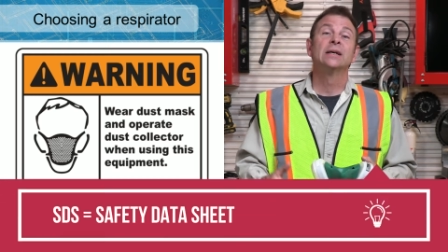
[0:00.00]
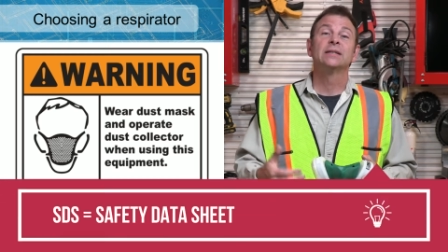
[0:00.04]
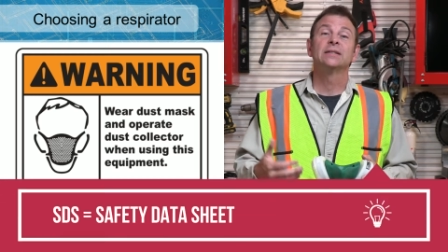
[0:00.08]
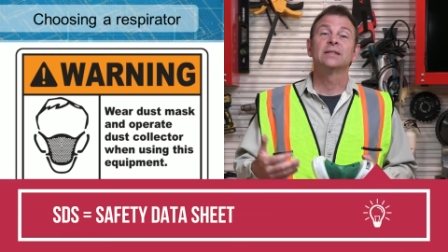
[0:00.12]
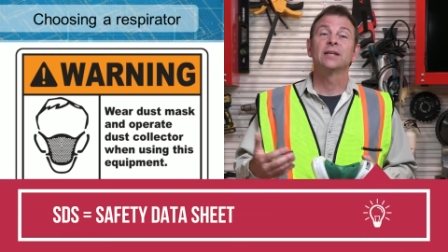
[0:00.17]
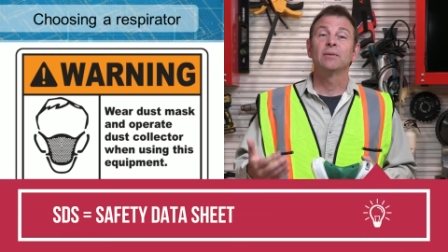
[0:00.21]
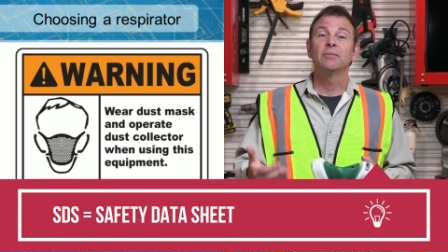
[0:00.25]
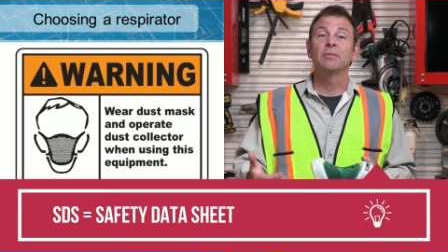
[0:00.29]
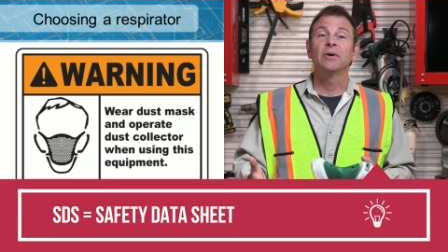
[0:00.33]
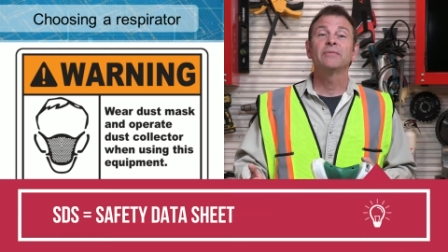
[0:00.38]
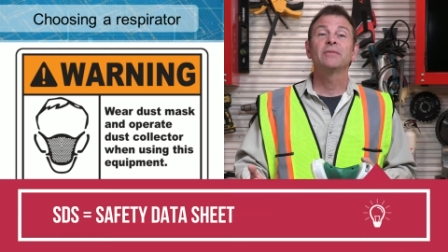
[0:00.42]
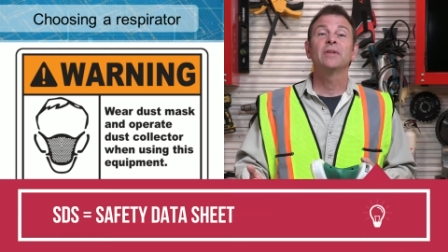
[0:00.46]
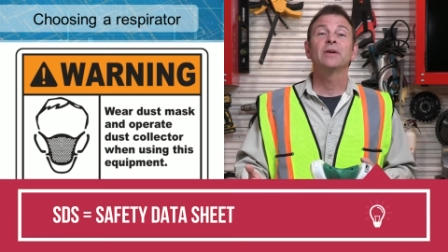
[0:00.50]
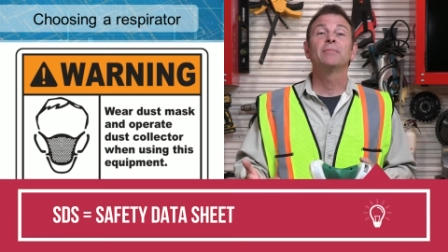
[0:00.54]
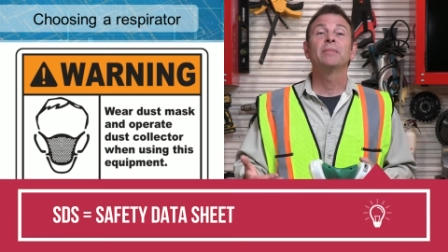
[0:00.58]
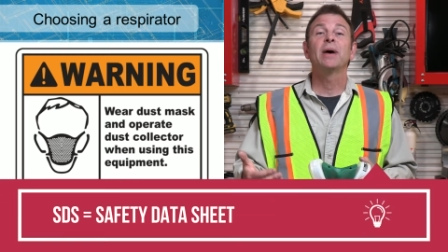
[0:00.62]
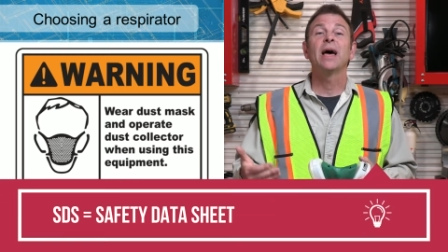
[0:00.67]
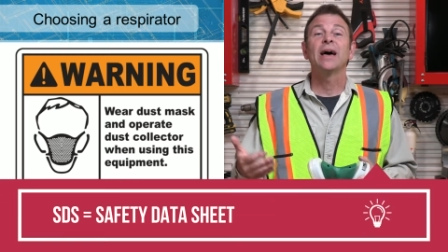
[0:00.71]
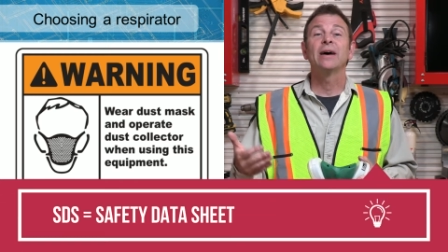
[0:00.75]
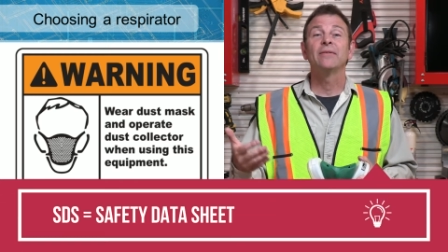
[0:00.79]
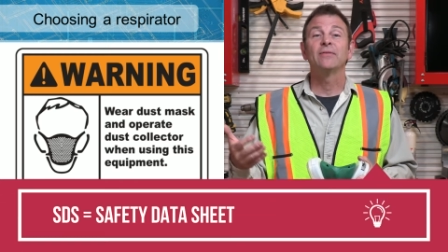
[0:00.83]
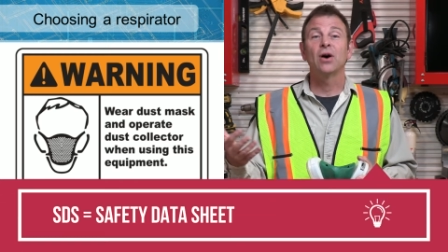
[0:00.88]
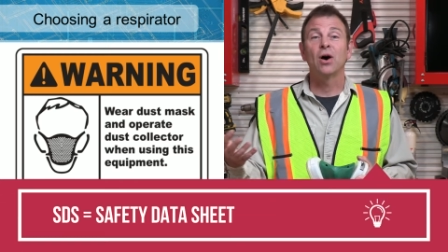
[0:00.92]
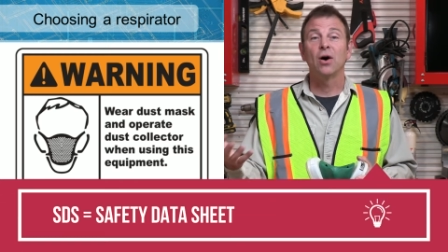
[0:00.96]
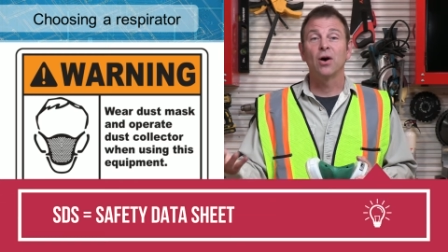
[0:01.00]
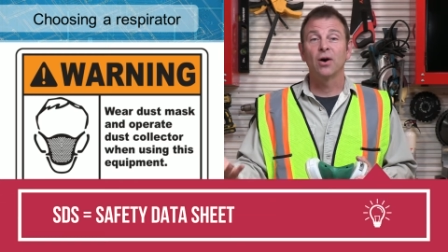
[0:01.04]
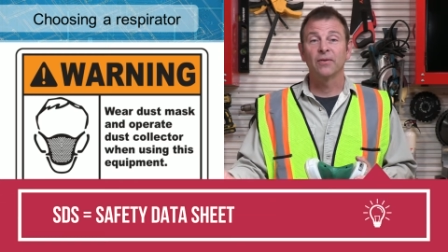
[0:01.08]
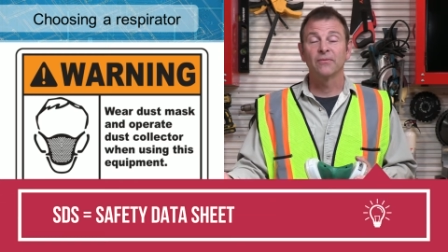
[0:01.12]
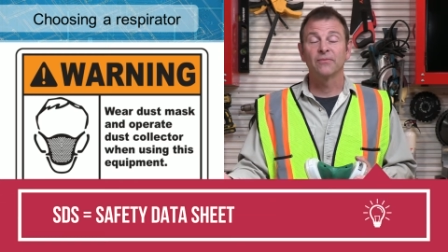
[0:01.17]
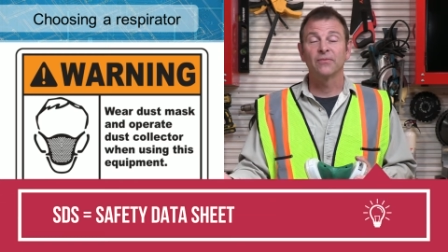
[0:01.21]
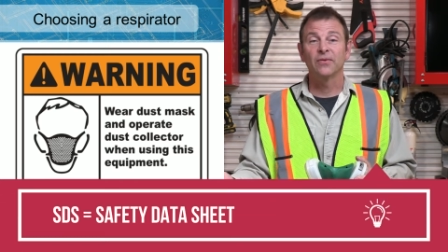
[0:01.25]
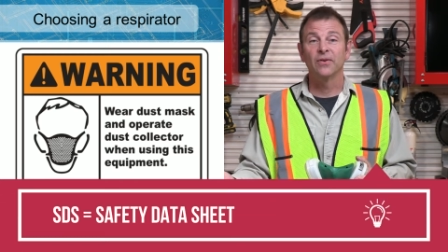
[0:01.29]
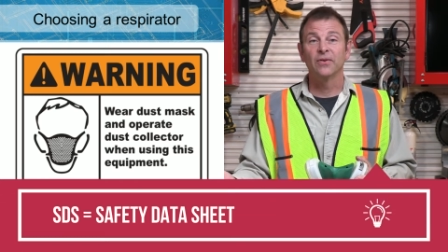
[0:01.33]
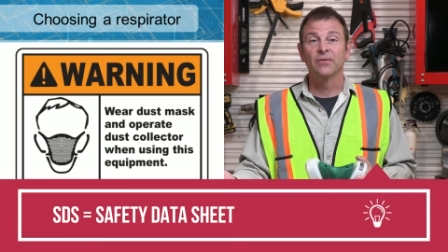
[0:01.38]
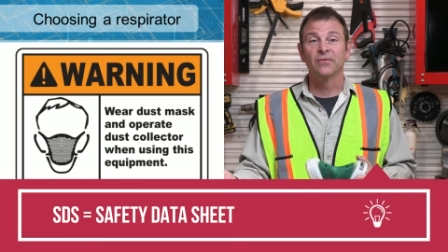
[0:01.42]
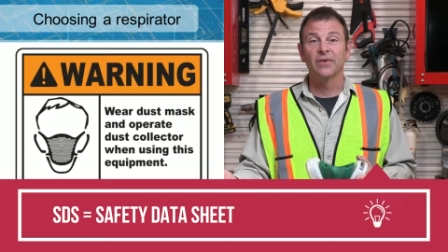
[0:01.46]
Some of them have
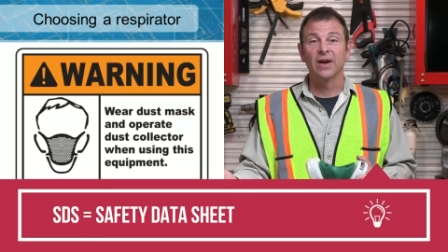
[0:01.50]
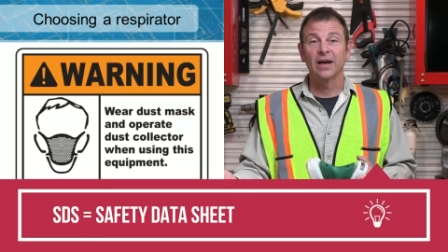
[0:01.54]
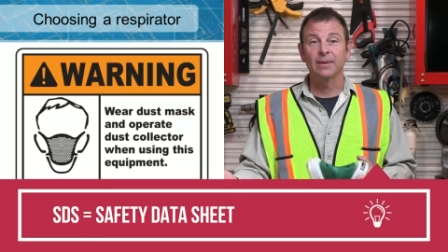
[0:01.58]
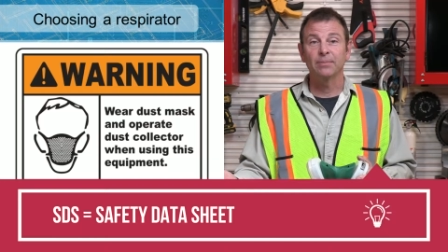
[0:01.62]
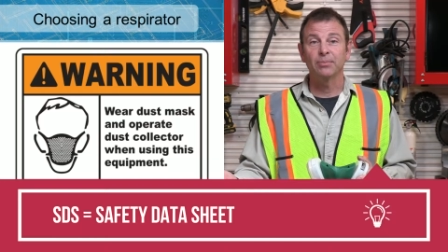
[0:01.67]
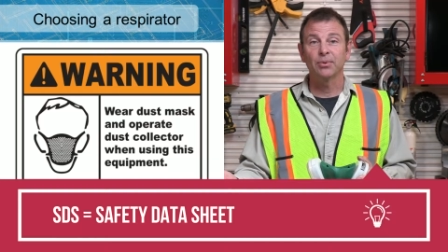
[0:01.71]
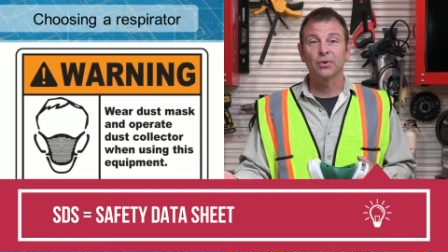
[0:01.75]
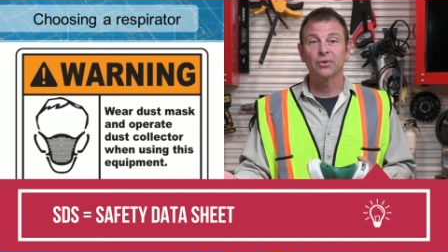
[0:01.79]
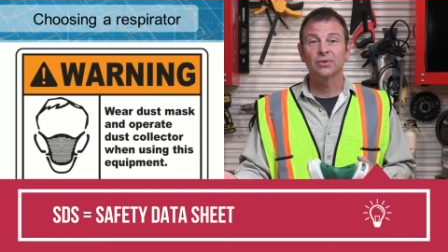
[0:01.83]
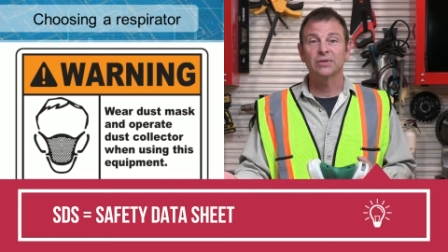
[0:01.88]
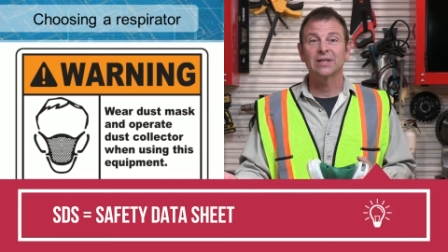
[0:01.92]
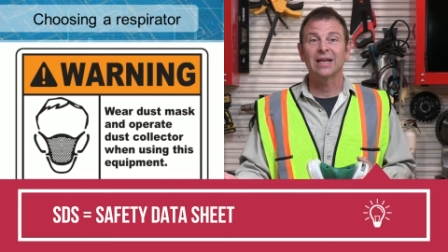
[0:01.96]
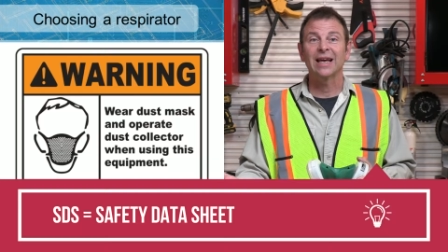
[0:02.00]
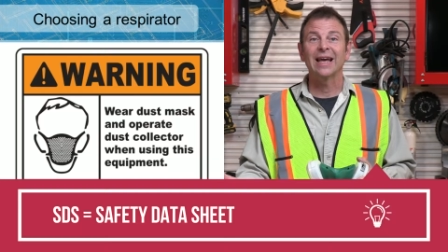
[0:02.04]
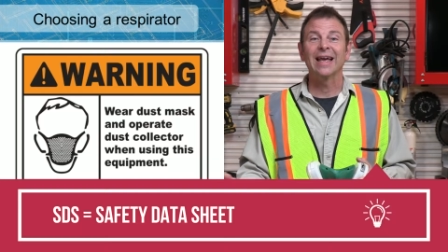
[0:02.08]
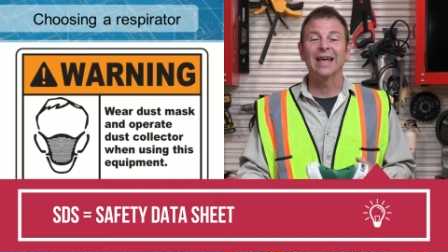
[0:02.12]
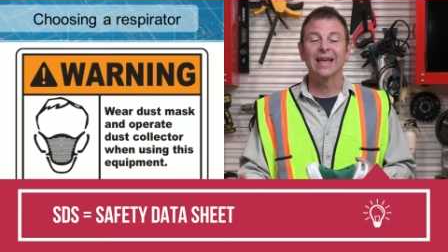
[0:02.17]
harmful vapors,